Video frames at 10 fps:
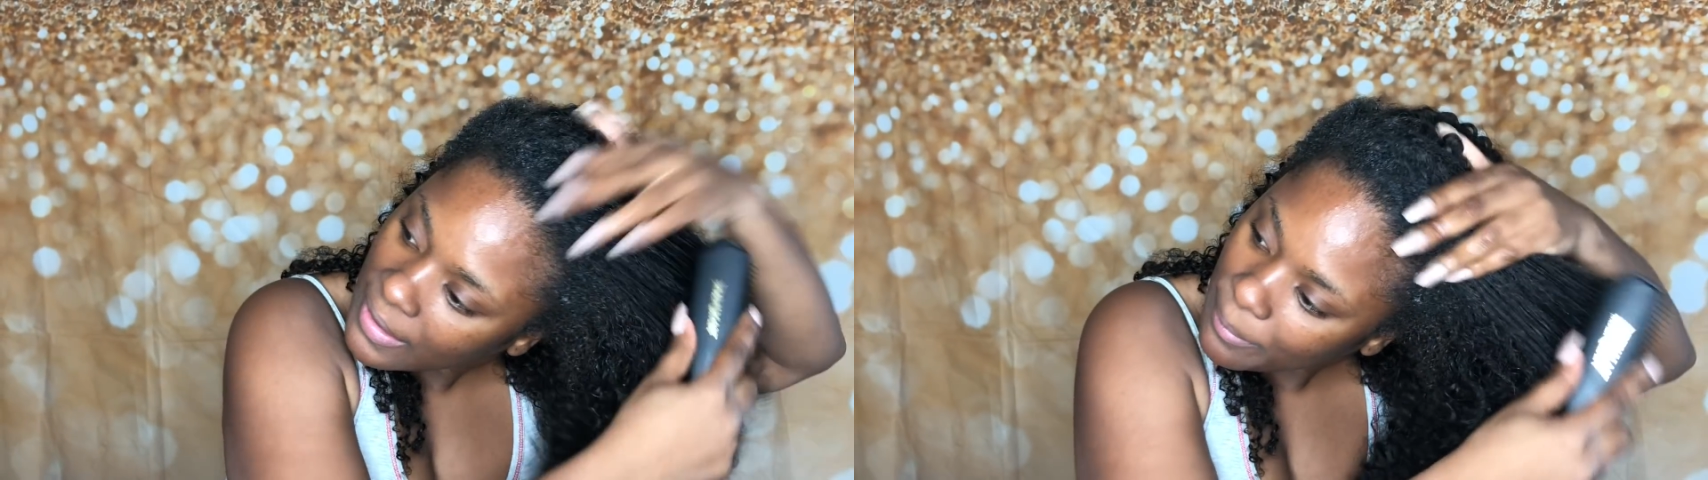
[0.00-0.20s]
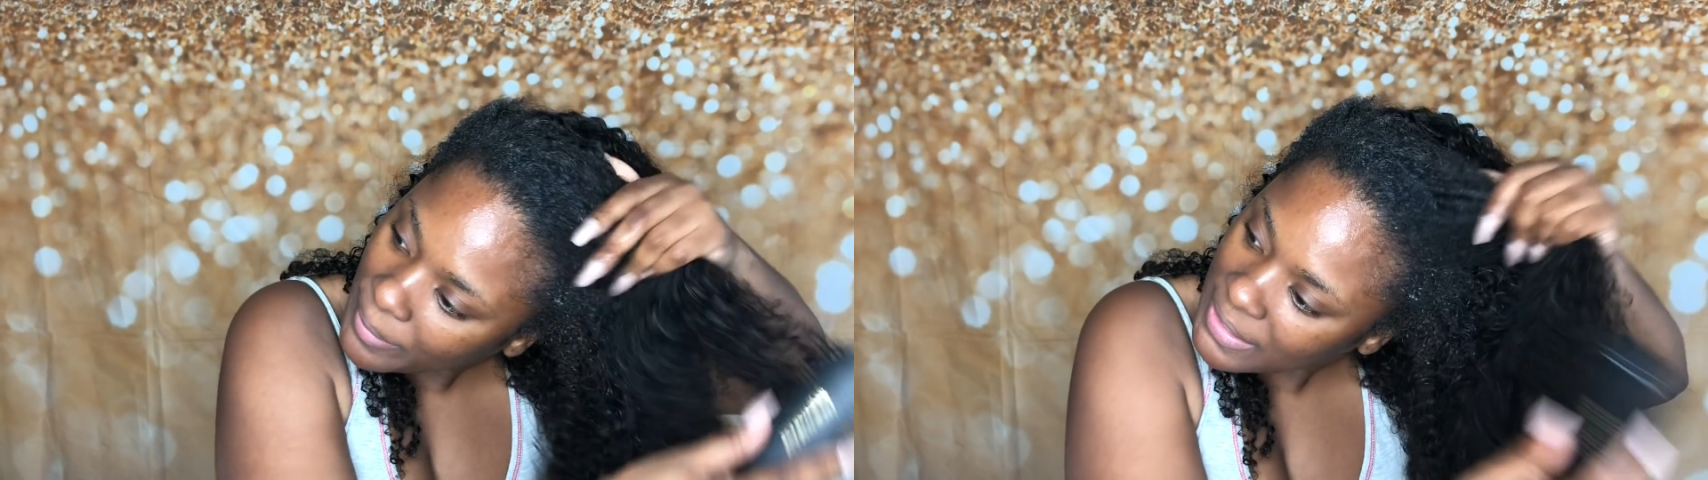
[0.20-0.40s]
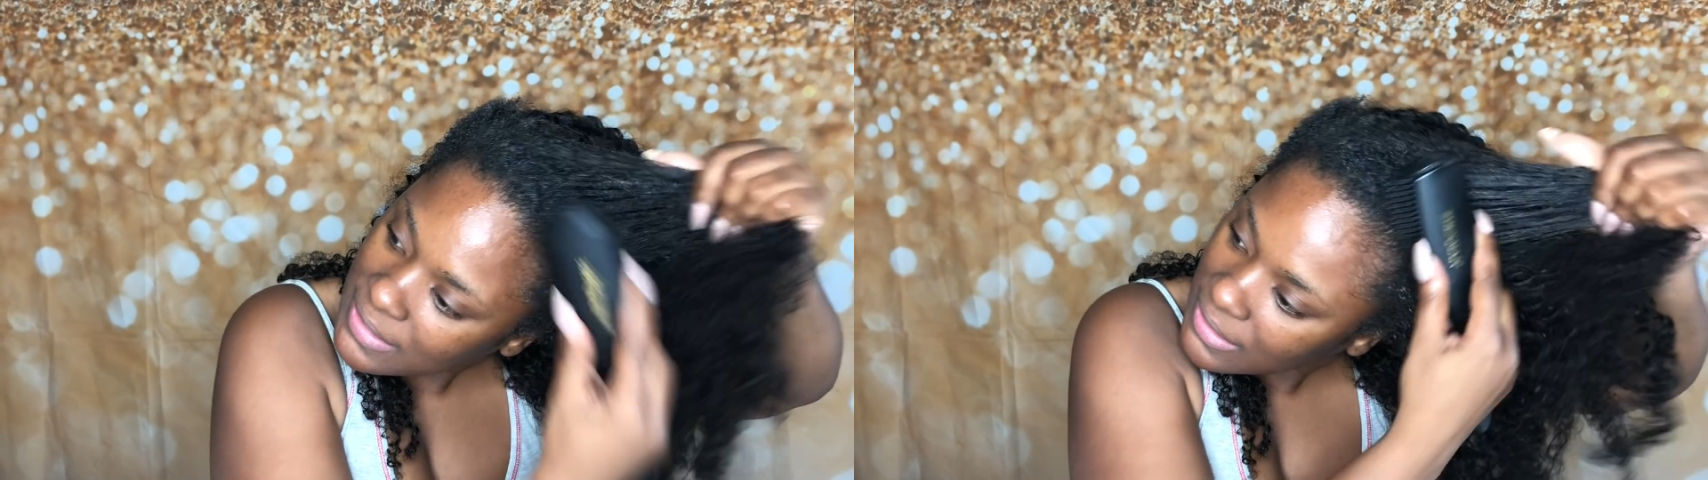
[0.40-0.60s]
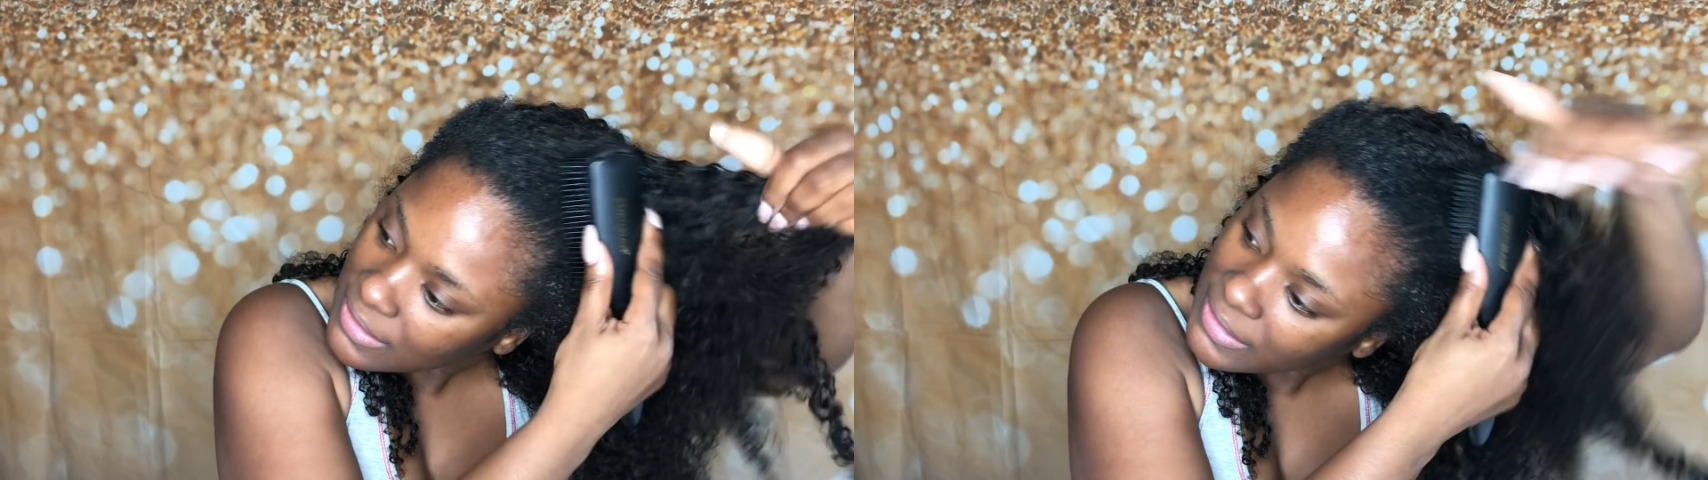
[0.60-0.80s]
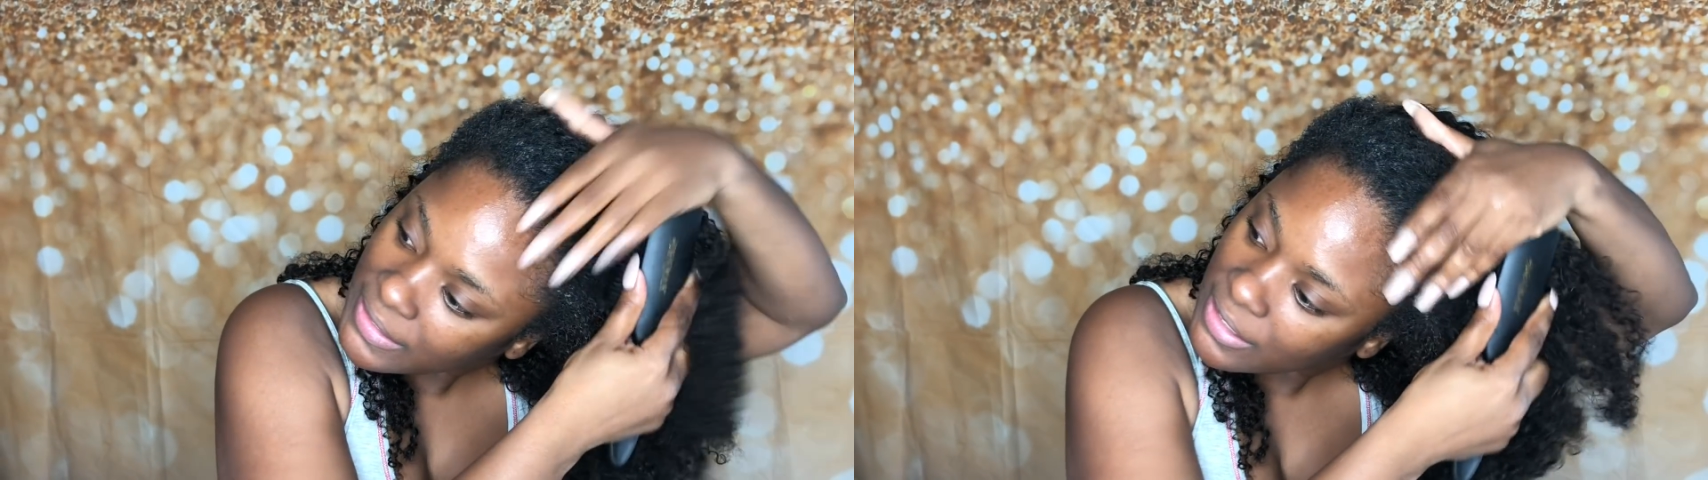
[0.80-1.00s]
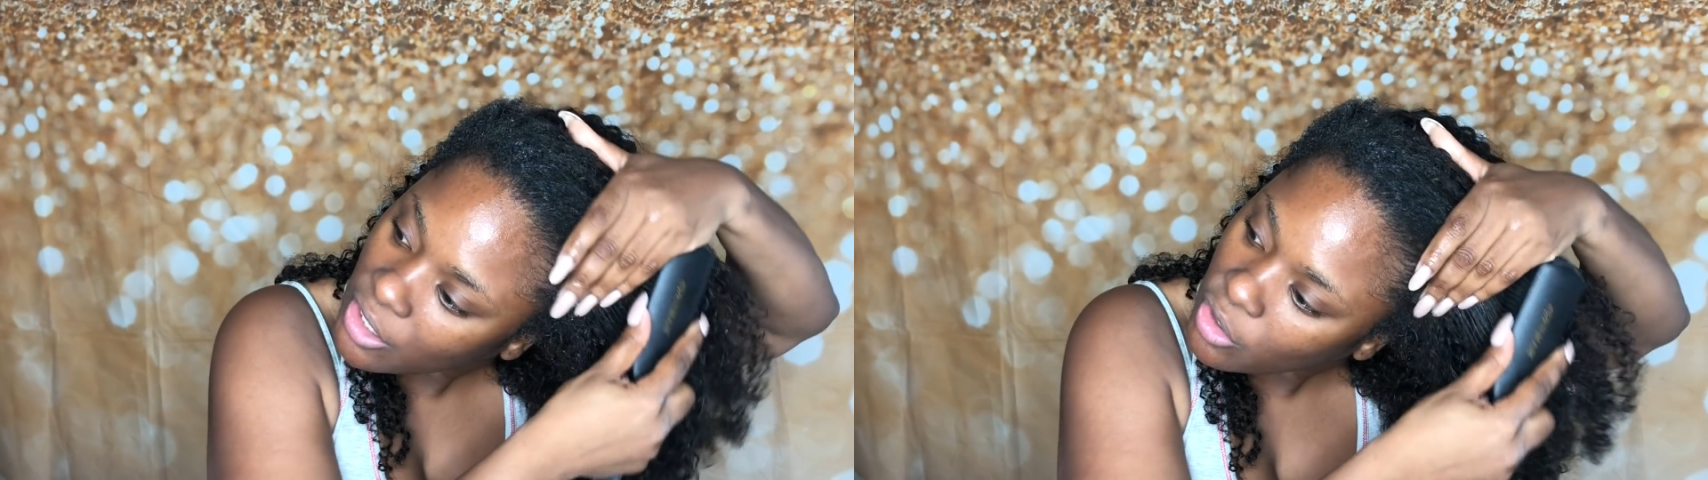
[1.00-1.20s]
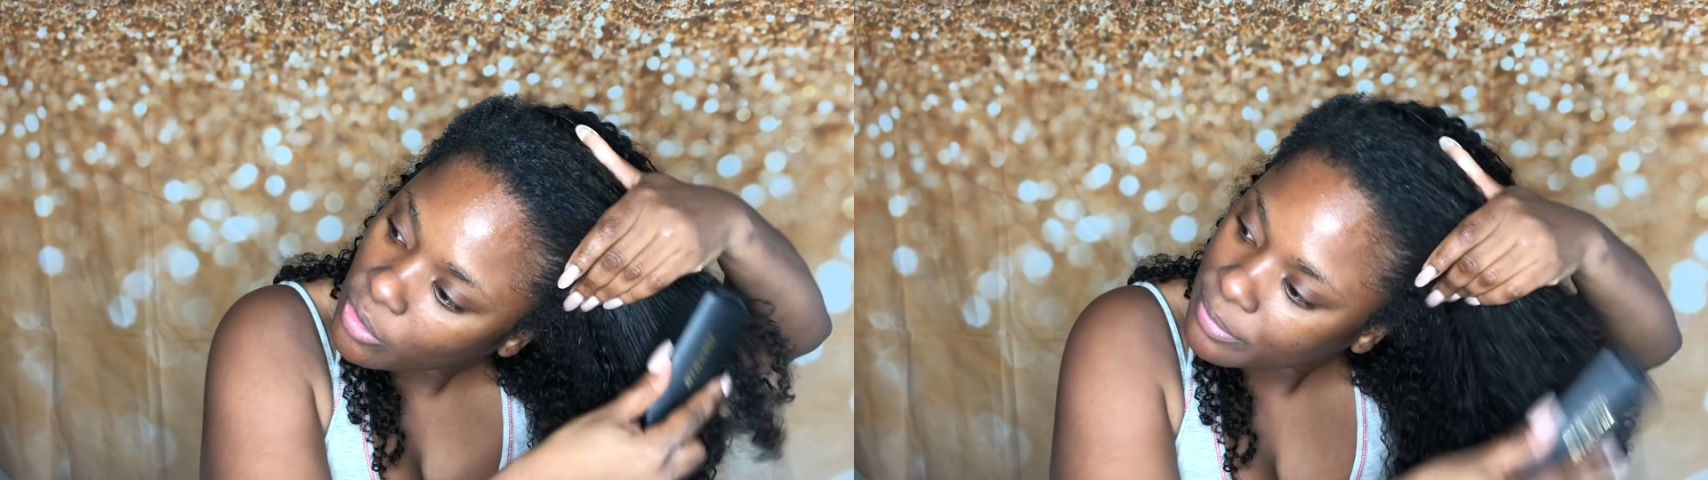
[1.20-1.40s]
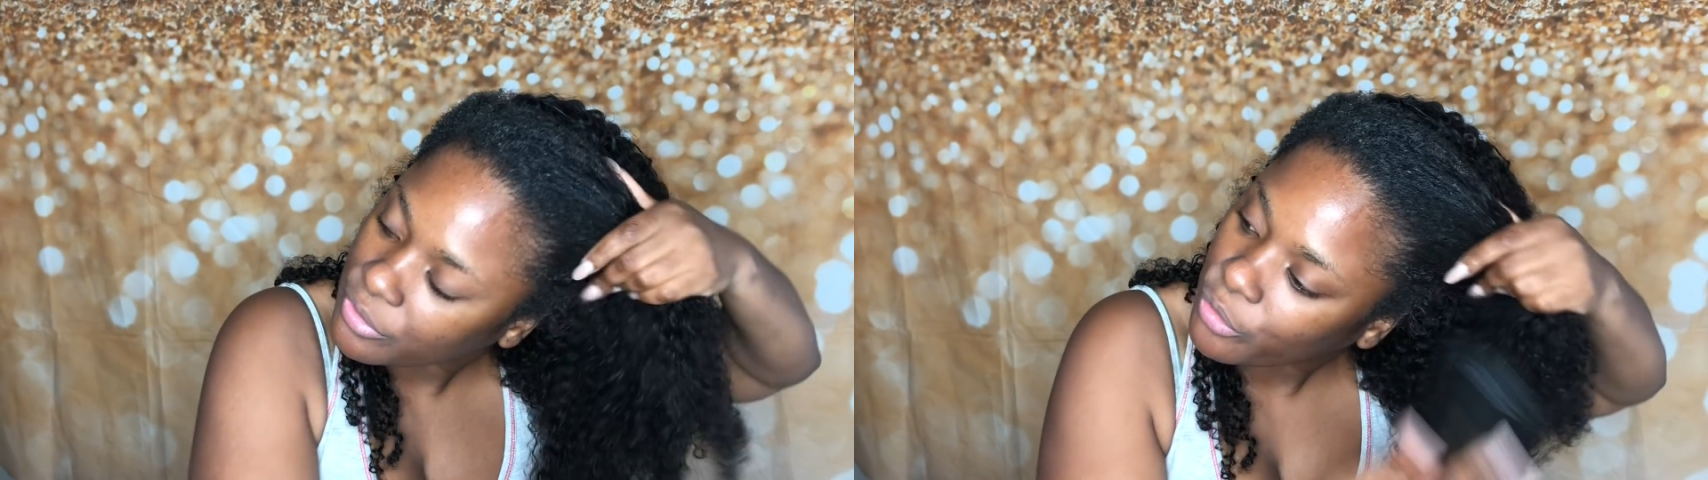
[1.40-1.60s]
And basically
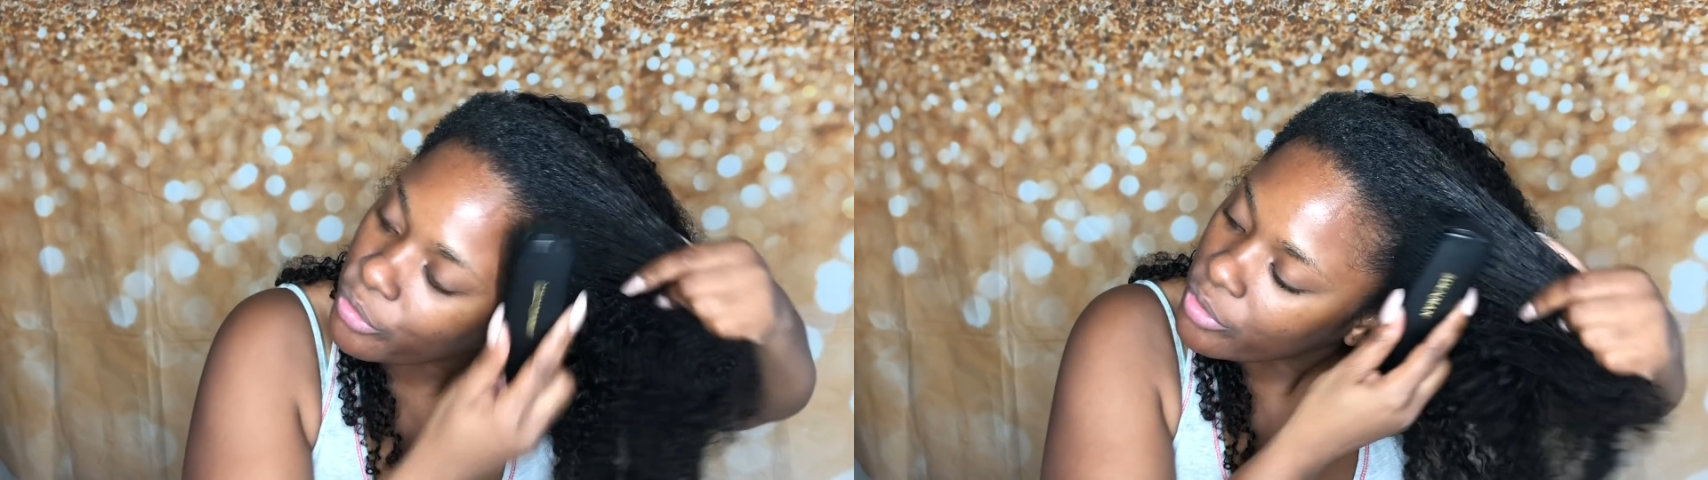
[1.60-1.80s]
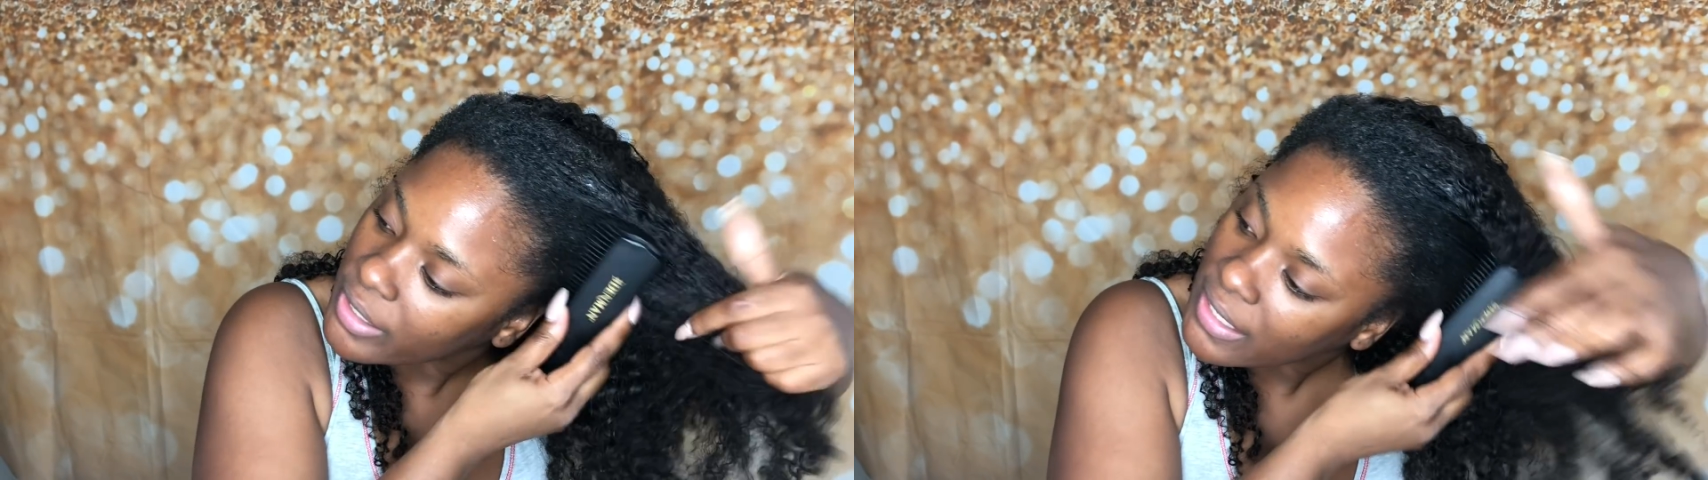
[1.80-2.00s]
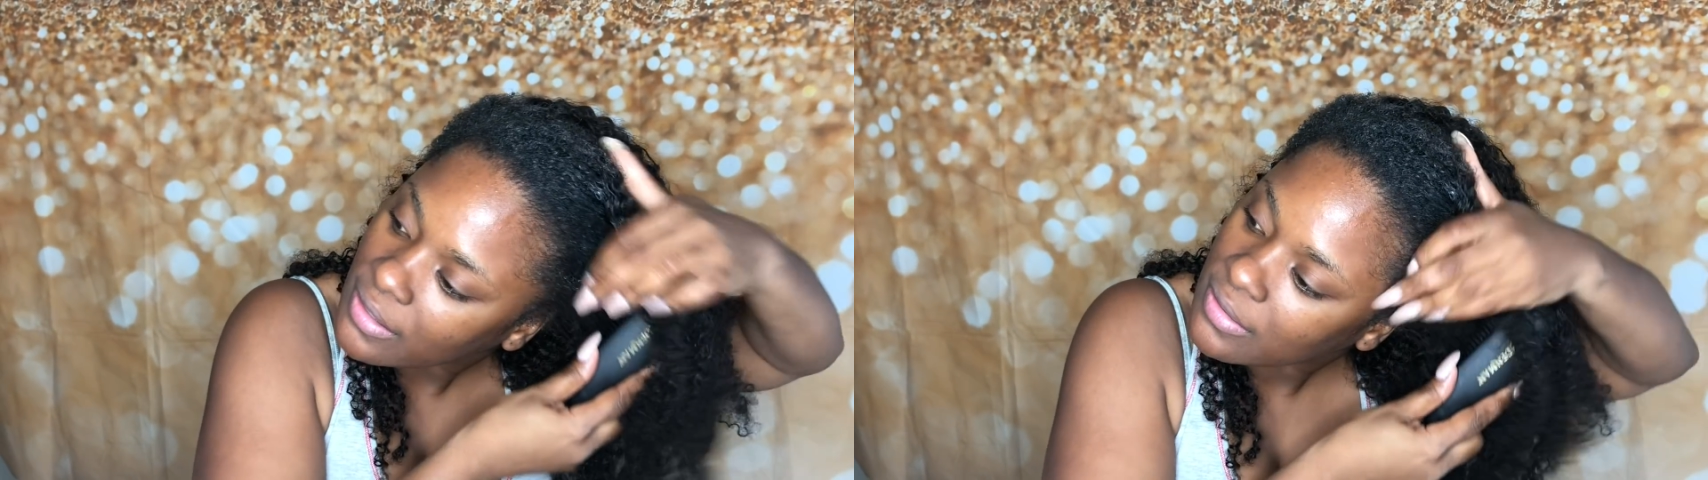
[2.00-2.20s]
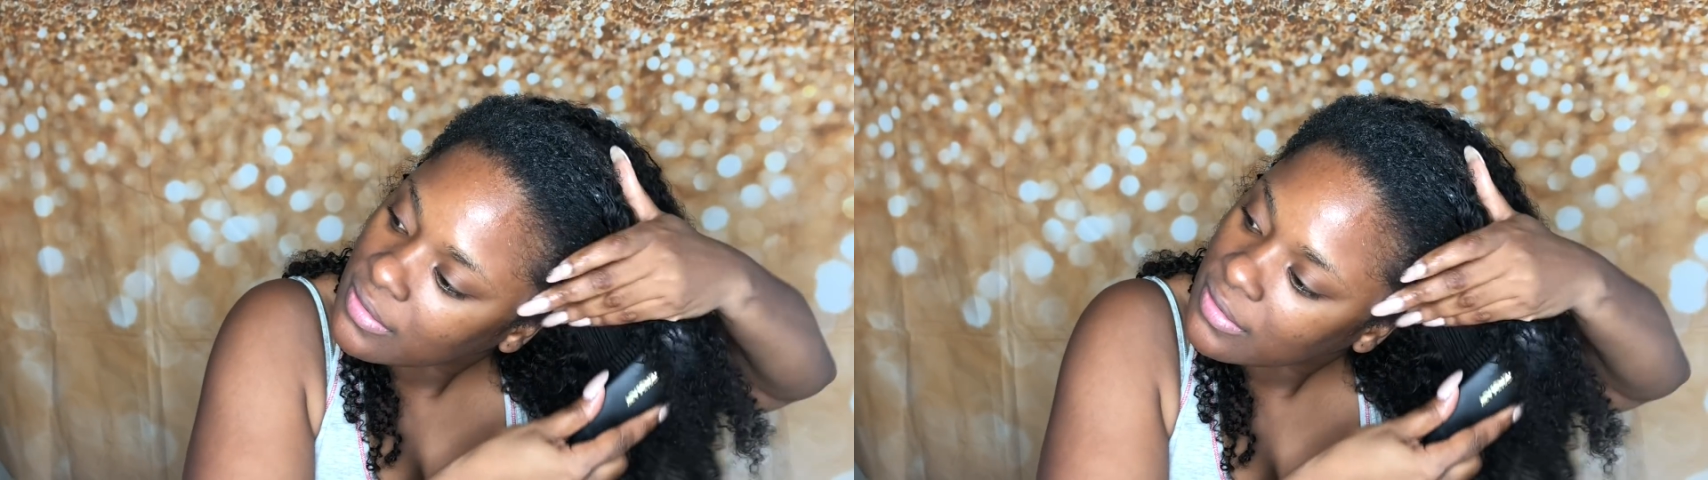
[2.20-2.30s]
comb through it